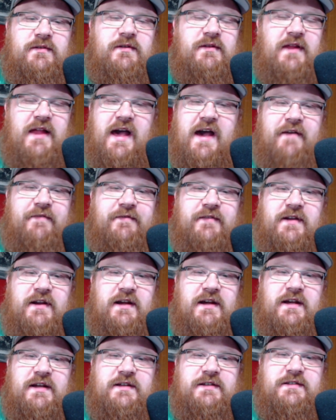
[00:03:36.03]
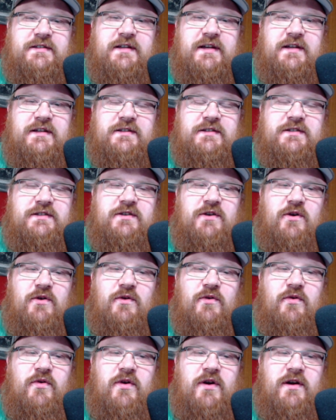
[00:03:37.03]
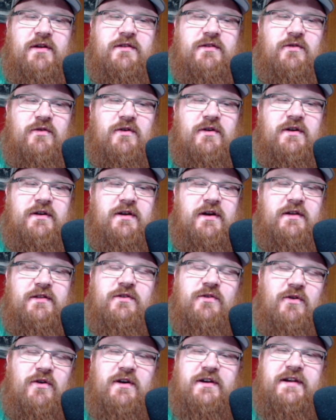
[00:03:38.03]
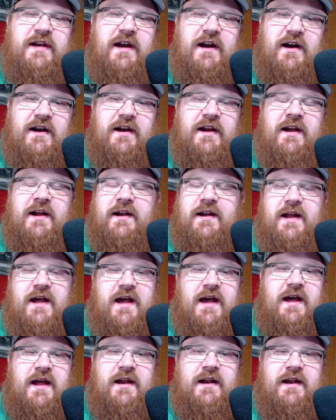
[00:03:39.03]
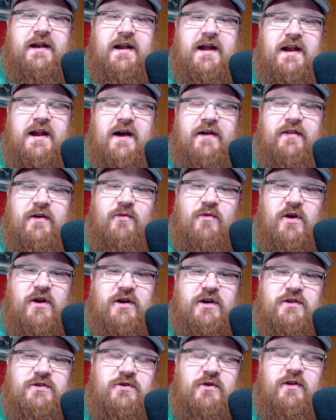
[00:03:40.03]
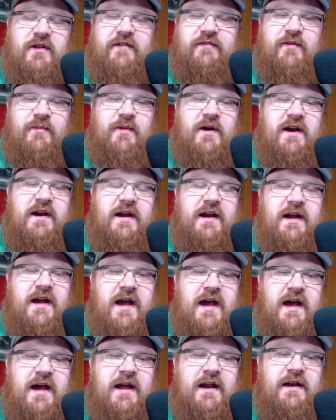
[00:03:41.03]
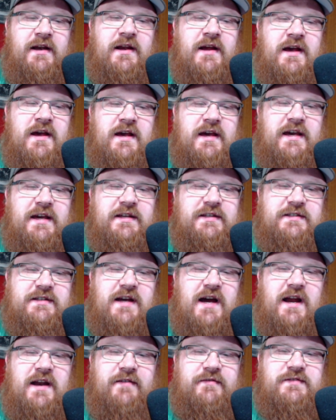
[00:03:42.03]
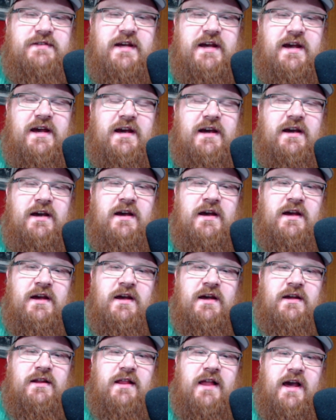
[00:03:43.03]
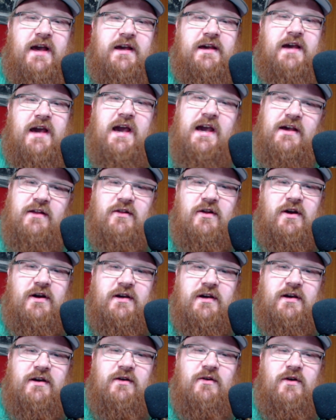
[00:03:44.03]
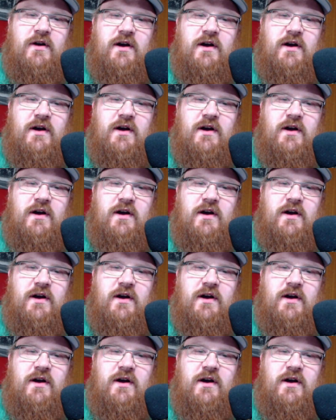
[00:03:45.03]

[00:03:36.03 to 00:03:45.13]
left is so authoritarian and how they want to control everybody. And he's kind of saying, like, hey, look,